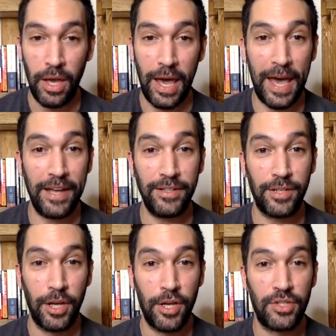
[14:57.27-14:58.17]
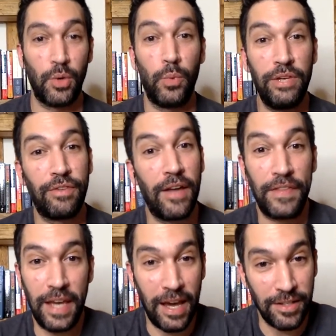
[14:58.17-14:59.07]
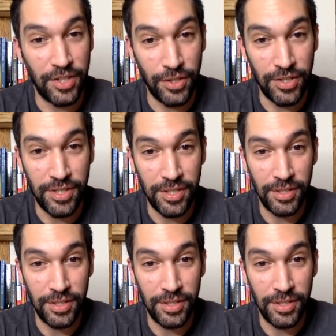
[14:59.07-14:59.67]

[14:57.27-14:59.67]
And so we've got the answers